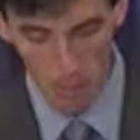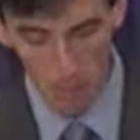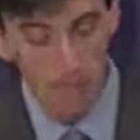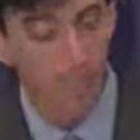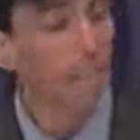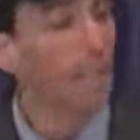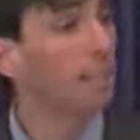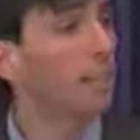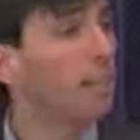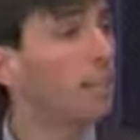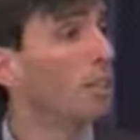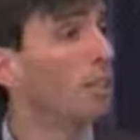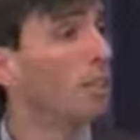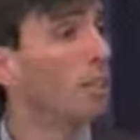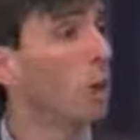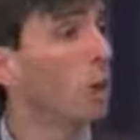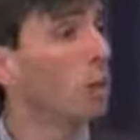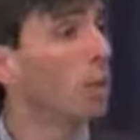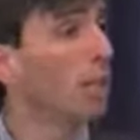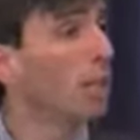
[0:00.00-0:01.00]
beginning
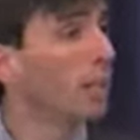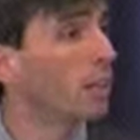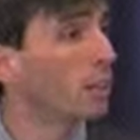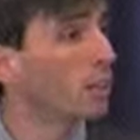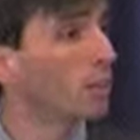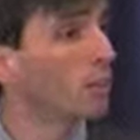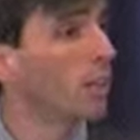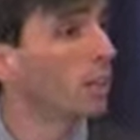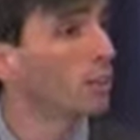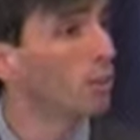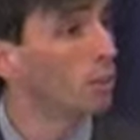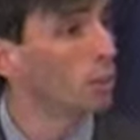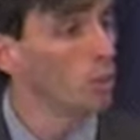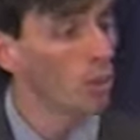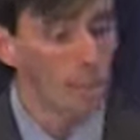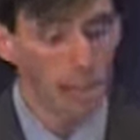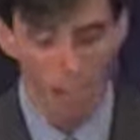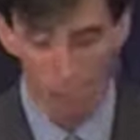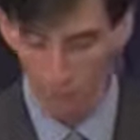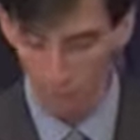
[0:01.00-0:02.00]
no later than
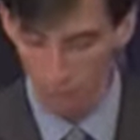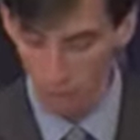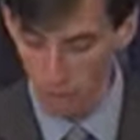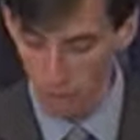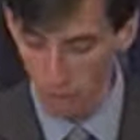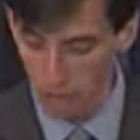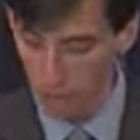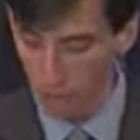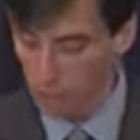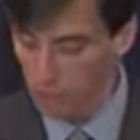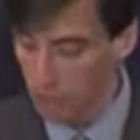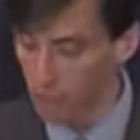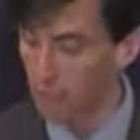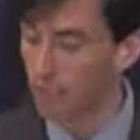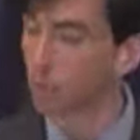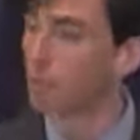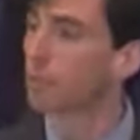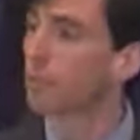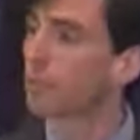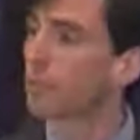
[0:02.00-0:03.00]
2016.